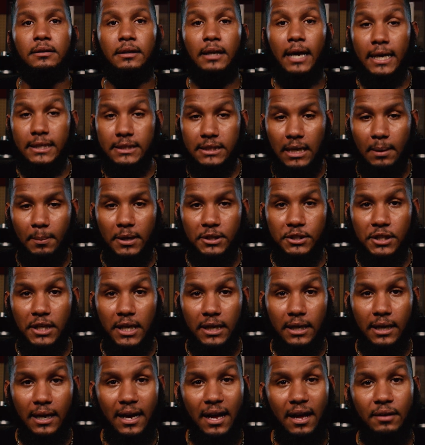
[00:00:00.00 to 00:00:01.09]
Last time I
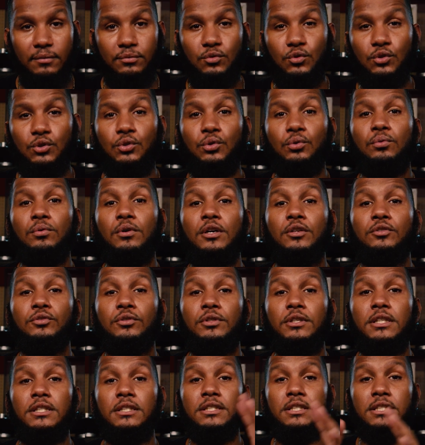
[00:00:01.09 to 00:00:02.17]
checked, I have
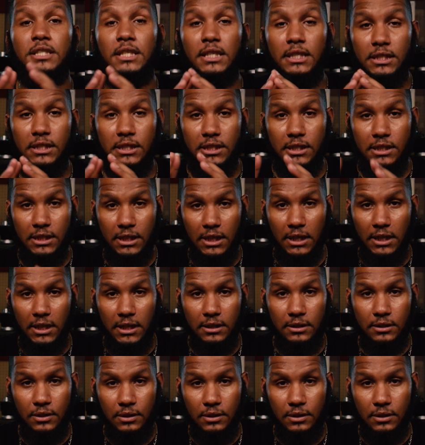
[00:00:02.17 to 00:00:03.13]
216